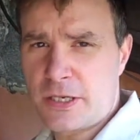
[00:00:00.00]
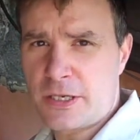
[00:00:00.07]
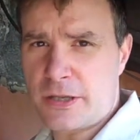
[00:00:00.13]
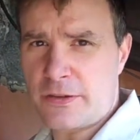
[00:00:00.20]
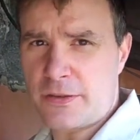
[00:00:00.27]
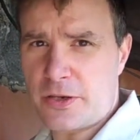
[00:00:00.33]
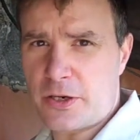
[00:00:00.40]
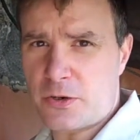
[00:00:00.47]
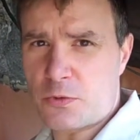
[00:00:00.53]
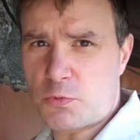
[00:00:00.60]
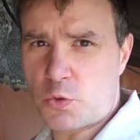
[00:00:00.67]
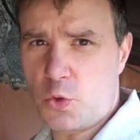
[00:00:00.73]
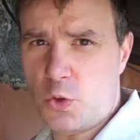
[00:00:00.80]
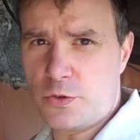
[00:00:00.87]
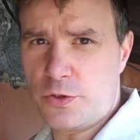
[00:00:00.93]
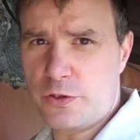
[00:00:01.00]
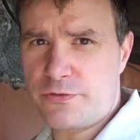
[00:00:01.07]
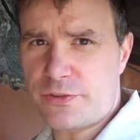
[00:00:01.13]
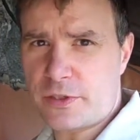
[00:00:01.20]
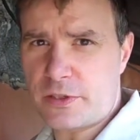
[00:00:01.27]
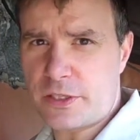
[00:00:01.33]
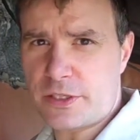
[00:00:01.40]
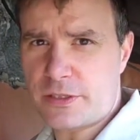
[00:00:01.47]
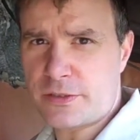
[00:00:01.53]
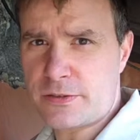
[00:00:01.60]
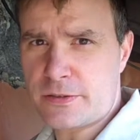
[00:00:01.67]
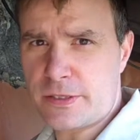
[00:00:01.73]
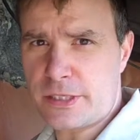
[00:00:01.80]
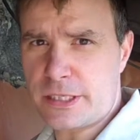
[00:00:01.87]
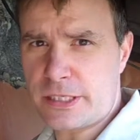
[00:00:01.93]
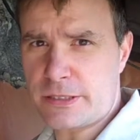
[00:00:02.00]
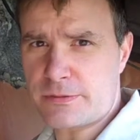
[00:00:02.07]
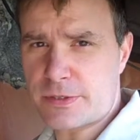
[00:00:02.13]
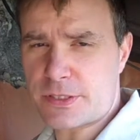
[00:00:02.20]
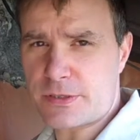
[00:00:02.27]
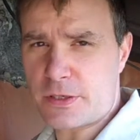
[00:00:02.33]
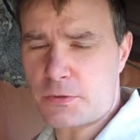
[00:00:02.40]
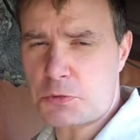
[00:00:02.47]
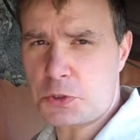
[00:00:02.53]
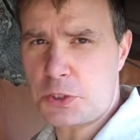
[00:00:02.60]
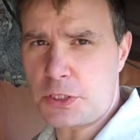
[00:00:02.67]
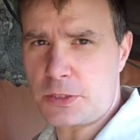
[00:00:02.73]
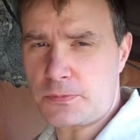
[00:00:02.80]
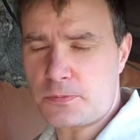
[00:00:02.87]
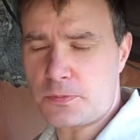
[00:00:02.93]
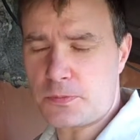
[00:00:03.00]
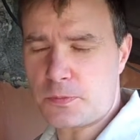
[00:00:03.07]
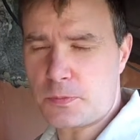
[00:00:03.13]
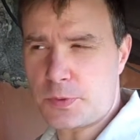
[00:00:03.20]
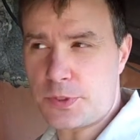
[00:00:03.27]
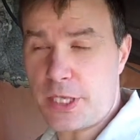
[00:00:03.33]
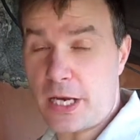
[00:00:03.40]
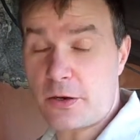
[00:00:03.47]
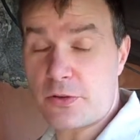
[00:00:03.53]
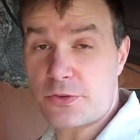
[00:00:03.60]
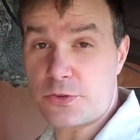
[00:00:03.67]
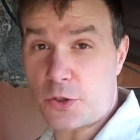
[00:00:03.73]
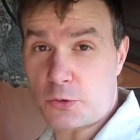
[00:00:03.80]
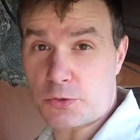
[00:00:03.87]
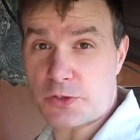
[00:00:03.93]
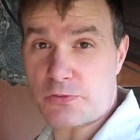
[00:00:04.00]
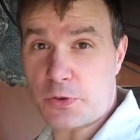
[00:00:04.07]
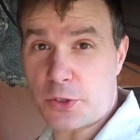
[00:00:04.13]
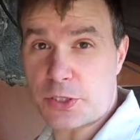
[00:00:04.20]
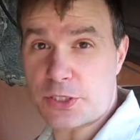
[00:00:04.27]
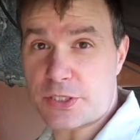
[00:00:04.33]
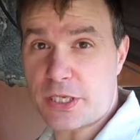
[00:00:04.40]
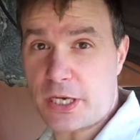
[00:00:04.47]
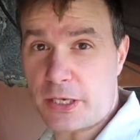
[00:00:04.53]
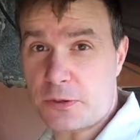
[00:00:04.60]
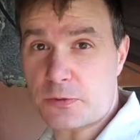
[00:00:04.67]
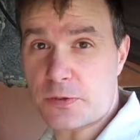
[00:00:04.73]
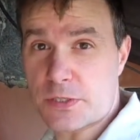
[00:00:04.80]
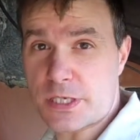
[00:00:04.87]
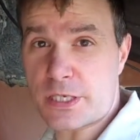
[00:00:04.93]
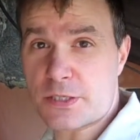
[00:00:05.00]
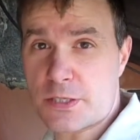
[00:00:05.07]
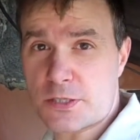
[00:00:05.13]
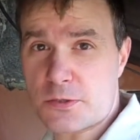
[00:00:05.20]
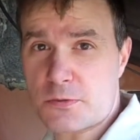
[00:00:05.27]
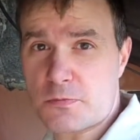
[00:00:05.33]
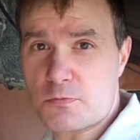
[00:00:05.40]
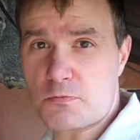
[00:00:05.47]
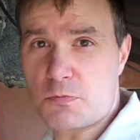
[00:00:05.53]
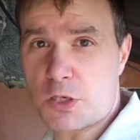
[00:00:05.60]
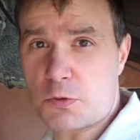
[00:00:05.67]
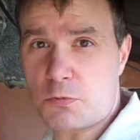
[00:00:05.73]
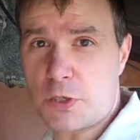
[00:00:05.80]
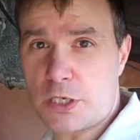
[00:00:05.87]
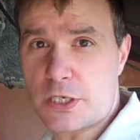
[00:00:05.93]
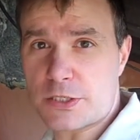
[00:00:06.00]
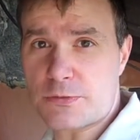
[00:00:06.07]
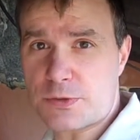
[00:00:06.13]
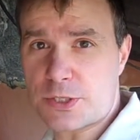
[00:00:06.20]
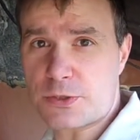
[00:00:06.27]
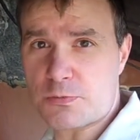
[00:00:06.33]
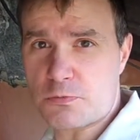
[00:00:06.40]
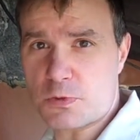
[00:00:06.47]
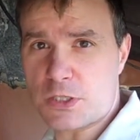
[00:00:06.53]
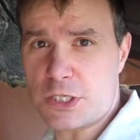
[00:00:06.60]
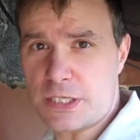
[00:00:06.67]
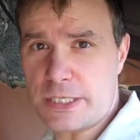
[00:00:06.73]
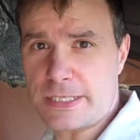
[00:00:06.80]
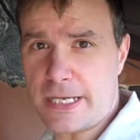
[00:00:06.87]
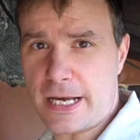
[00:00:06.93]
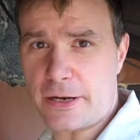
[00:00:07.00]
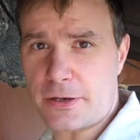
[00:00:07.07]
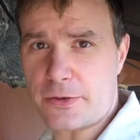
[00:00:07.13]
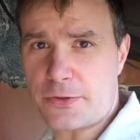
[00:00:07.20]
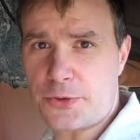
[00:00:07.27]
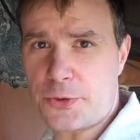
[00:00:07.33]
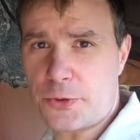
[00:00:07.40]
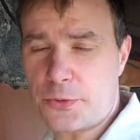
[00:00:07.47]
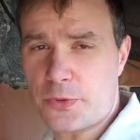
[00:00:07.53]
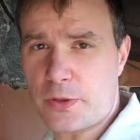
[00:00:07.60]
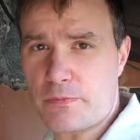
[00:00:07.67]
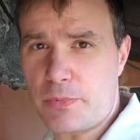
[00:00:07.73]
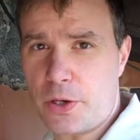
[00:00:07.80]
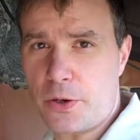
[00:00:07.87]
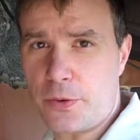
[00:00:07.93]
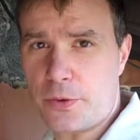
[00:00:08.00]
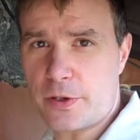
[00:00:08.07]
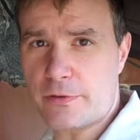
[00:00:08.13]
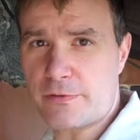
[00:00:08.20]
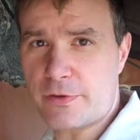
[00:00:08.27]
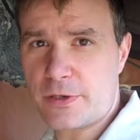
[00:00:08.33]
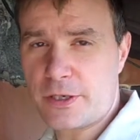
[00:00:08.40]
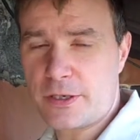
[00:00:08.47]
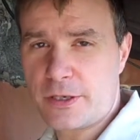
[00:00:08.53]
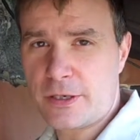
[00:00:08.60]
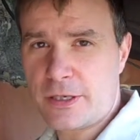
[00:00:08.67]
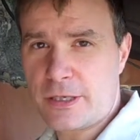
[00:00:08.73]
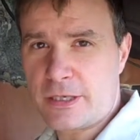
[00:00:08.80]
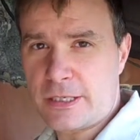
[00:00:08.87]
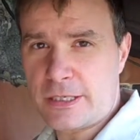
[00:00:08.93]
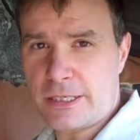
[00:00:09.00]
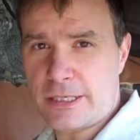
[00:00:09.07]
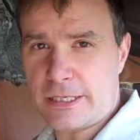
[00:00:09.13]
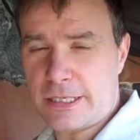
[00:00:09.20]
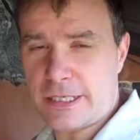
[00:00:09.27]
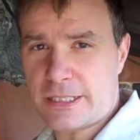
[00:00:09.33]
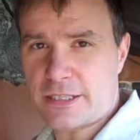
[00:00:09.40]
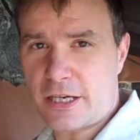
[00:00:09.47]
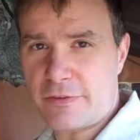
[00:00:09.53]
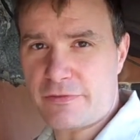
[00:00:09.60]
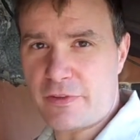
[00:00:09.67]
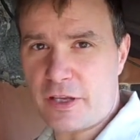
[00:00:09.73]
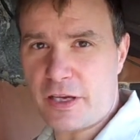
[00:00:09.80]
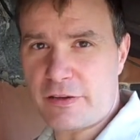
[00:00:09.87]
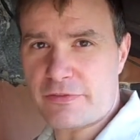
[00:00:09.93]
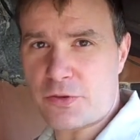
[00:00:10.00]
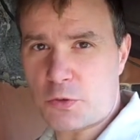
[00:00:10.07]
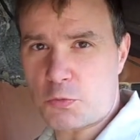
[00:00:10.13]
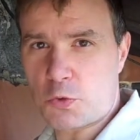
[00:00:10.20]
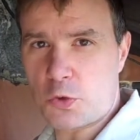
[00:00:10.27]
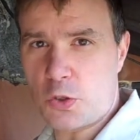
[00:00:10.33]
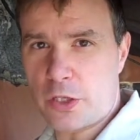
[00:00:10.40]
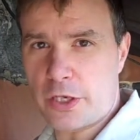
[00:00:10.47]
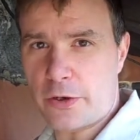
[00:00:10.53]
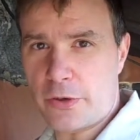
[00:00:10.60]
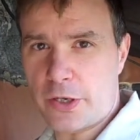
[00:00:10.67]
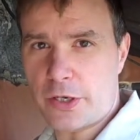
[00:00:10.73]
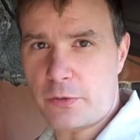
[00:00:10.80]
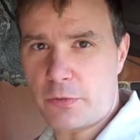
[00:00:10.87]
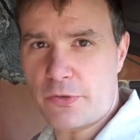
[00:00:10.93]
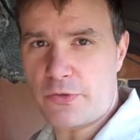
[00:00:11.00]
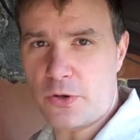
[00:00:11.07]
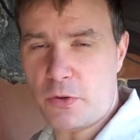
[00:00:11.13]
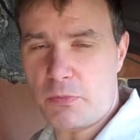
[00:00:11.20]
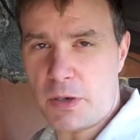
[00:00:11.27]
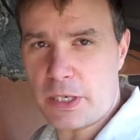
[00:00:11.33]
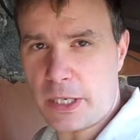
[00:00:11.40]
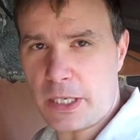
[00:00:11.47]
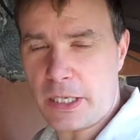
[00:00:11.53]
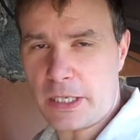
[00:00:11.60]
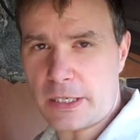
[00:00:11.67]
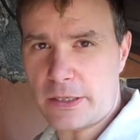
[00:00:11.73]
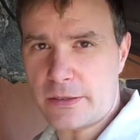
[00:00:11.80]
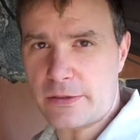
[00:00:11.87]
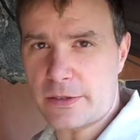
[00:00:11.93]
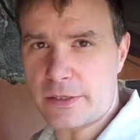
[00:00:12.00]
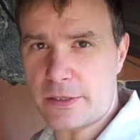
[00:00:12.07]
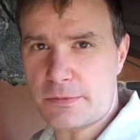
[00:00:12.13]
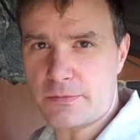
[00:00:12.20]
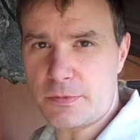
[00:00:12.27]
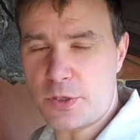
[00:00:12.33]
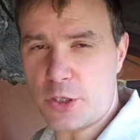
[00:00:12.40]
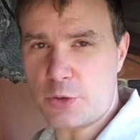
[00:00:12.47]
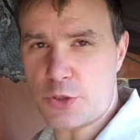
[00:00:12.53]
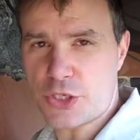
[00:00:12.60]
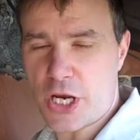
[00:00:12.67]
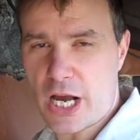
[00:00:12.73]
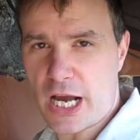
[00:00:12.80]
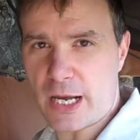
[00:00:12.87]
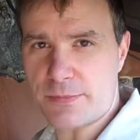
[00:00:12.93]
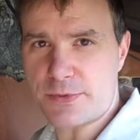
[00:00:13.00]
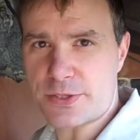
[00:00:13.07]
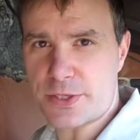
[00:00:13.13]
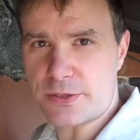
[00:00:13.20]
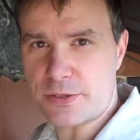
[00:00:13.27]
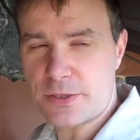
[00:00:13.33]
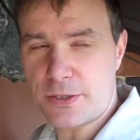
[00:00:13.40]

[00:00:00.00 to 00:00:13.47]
there in rural Newfoundland. And it was a really down to the dirt was a very good title because that's what it was. It was just really down to the dirt and the bone of uh, a tough life in a rural area with no money and uh, no jobs, and